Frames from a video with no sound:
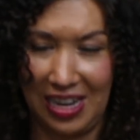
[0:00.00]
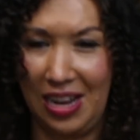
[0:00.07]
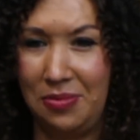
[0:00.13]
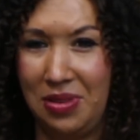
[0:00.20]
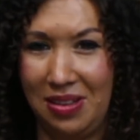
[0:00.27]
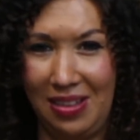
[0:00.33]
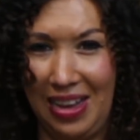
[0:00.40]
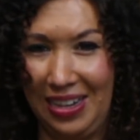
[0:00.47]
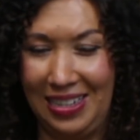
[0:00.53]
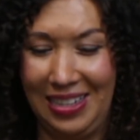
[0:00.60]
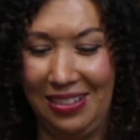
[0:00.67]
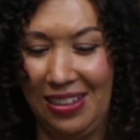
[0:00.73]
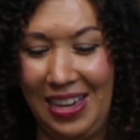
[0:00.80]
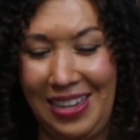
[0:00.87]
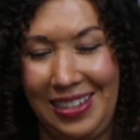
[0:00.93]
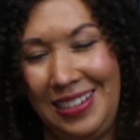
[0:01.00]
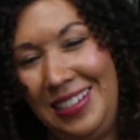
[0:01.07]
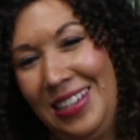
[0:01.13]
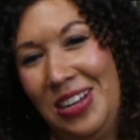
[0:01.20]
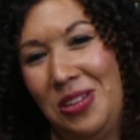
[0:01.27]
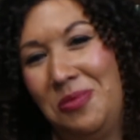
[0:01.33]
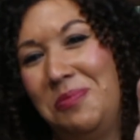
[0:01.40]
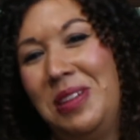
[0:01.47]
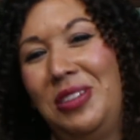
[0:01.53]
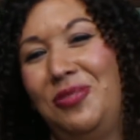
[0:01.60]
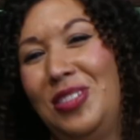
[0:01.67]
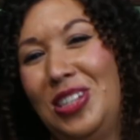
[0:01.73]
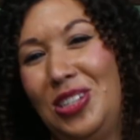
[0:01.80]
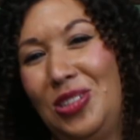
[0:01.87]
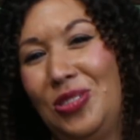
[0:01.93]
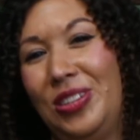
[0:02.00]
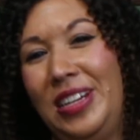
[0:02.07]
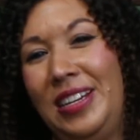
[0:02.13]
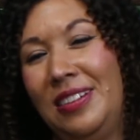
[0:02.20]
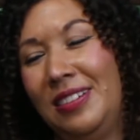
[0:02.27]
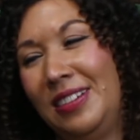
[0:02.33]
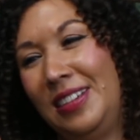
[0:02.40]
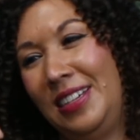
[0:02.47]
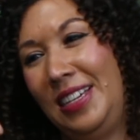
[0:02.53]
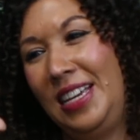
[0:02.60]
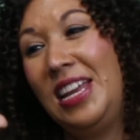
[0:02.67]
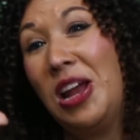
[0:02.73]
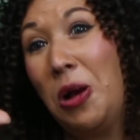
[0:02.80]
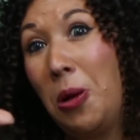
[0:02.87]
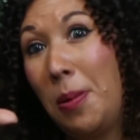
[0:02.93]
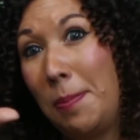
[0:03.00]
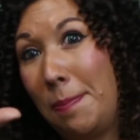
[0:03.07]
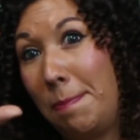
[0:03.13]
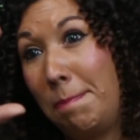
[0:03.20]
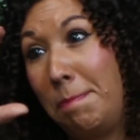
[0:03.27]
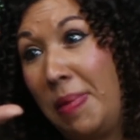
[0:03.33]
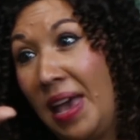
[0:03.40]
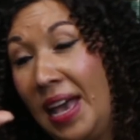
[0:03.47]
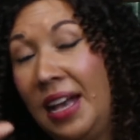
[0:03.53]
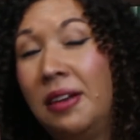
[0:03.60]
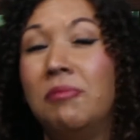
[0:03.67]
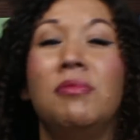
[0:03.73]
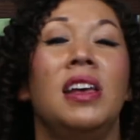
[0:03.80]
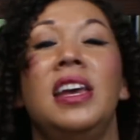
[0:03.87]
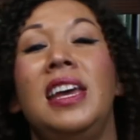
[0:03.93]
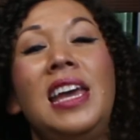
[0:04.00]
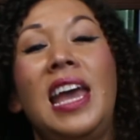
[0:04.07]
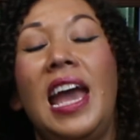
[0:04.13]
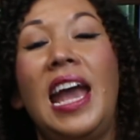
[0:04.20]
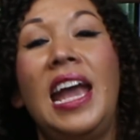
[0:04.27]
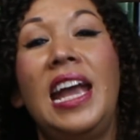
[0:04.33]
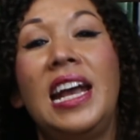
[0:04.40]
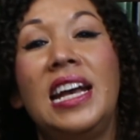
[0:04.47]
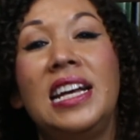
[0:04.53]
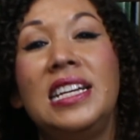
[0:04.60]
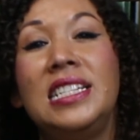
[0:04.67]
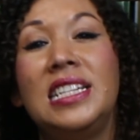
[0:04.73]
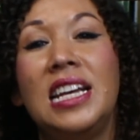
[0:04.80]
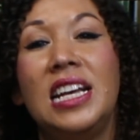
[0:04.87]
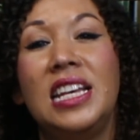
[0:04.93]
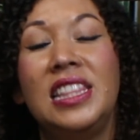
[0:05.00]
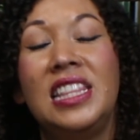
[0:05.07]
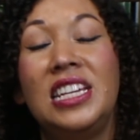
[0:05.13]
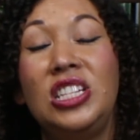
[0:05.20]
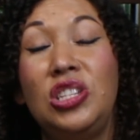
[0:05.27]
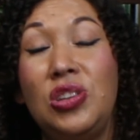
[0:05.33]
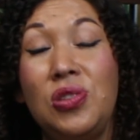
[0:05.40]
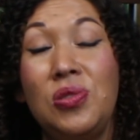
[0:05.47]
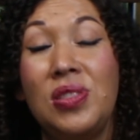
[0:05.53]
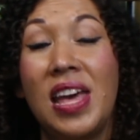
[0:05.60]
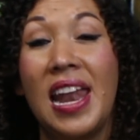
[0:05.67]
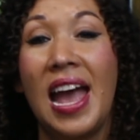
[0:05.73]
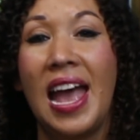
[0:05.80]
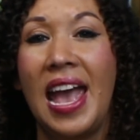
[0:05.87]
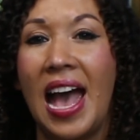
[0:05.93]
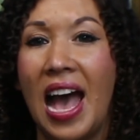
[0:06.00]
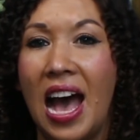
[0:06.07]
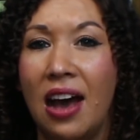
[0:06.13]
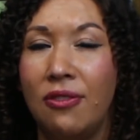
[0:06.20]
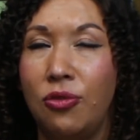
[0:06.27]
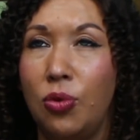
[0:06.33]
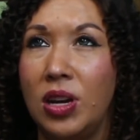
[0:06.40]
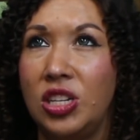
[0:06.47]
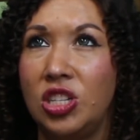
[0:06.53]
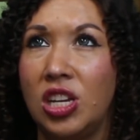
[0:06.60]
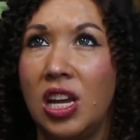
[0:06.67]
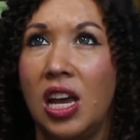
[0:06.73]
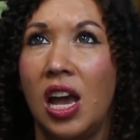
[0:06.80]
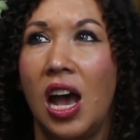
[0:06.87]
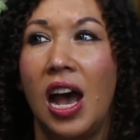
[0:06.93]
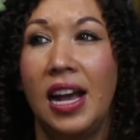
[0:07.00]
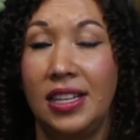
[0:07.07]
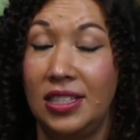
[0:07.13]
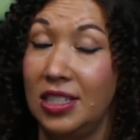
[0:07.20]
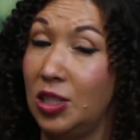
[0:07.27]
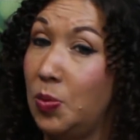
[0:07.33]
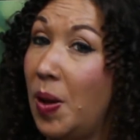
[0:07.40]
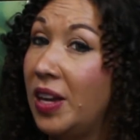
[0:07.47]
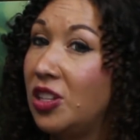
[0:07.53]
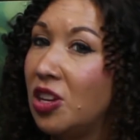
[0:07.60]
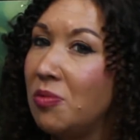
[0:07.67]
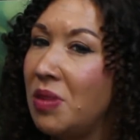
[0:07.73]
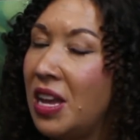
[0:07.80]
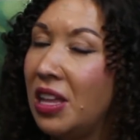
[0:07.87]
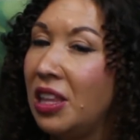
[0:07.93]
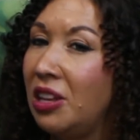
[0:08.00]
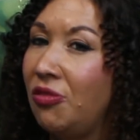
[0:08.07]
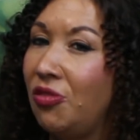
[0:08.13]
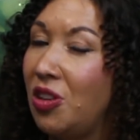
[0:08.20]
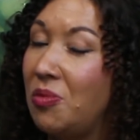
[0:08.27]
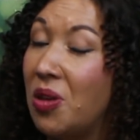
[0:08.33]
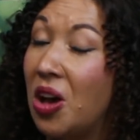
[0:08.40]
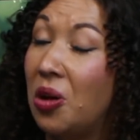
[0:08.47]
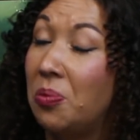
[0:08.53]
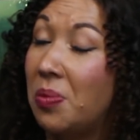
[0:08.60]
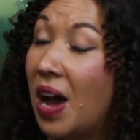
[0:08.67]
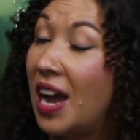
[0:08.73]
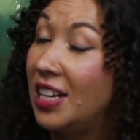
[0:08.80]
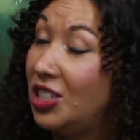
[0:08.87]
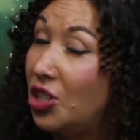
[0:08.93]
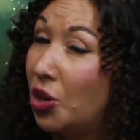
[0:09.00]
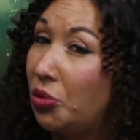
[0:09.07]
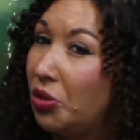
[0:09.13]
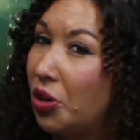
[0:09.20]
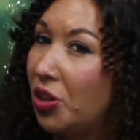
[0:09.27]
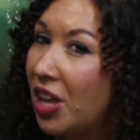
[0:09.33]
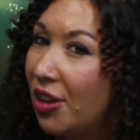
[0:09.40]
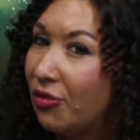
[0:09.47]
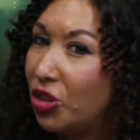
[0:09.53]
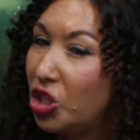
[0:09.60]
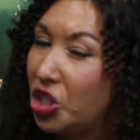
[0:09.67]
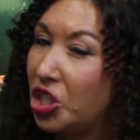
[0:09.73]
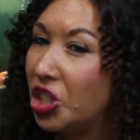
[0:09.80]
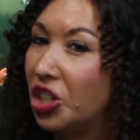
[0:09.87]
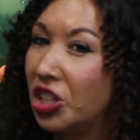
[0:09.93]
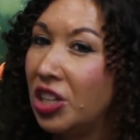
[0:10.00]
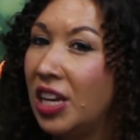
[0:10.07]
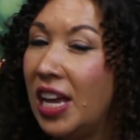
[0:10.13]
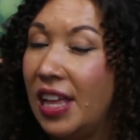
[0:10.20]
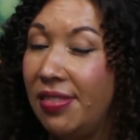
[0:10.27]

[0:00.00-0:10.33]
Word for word: I'm acting like, you know, big fish story. You know, big. And the two that I have, which I suspect are male and female, but I don't know that for sure.